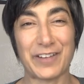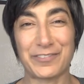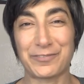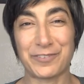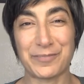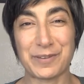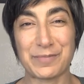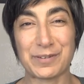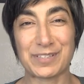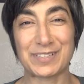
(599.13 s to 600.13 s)
from your
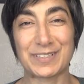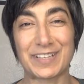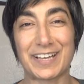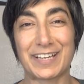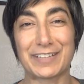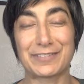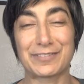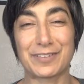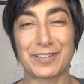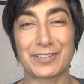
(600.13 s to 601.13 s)
personal life
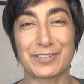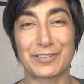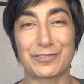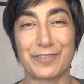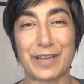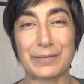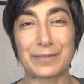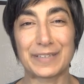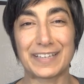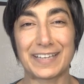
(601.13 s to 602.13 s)
to your
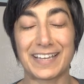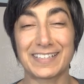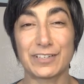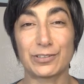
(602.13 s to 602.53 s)
family and your